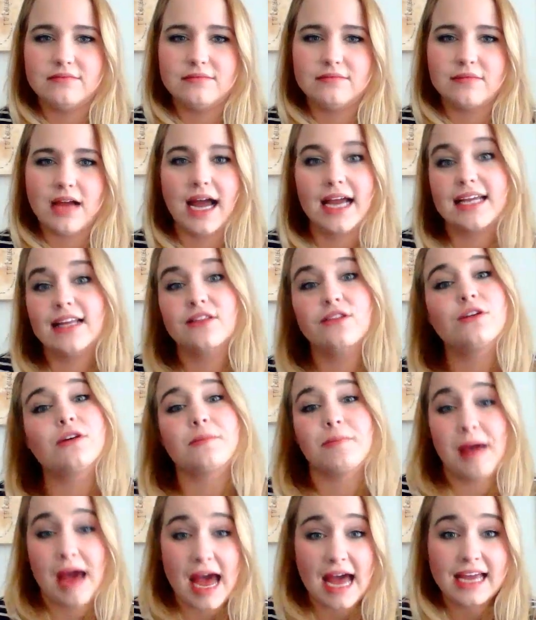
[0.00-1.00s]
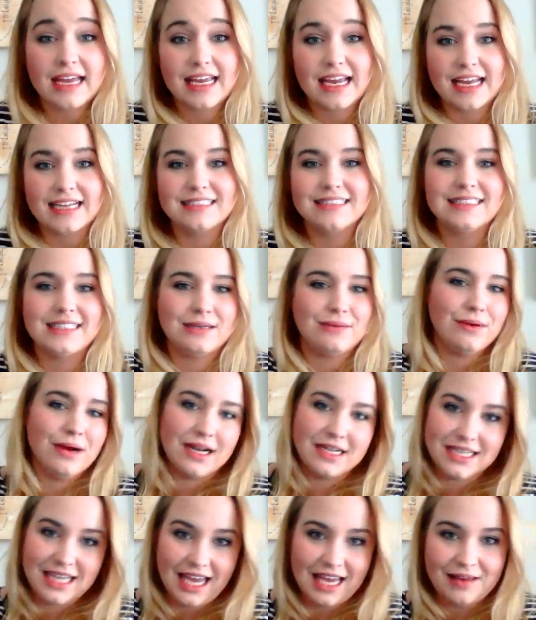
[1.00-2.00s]
I can look back and see where I
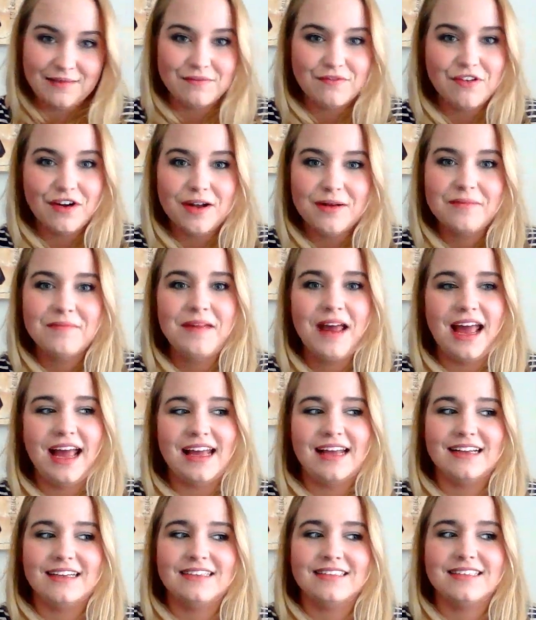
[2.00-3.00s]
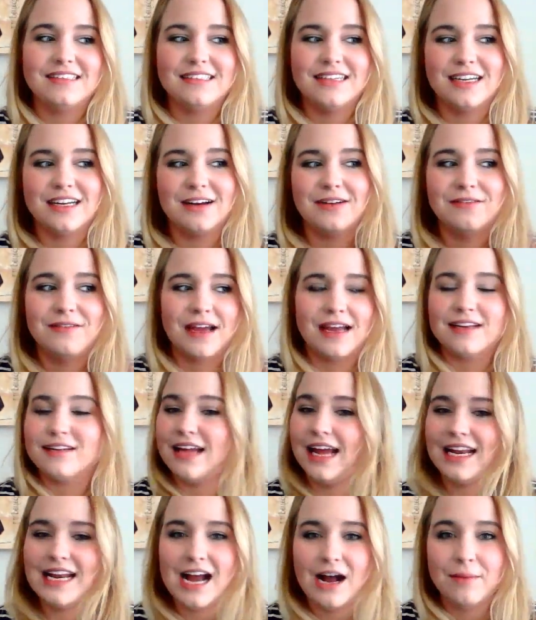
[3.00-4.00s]
came from, and
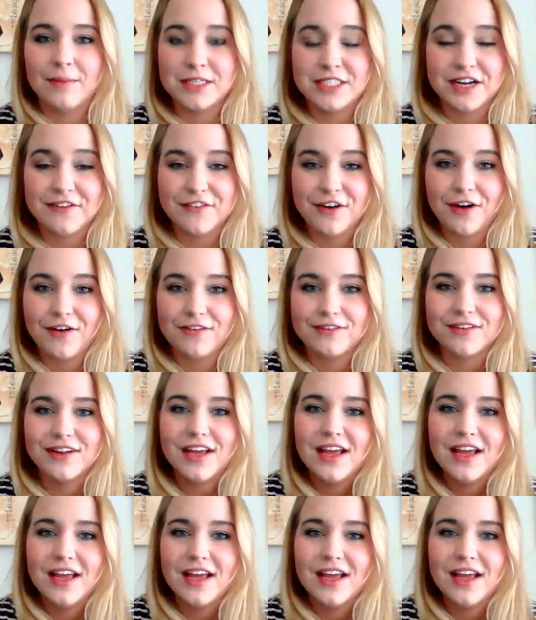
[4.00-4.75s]
and how much I've grown.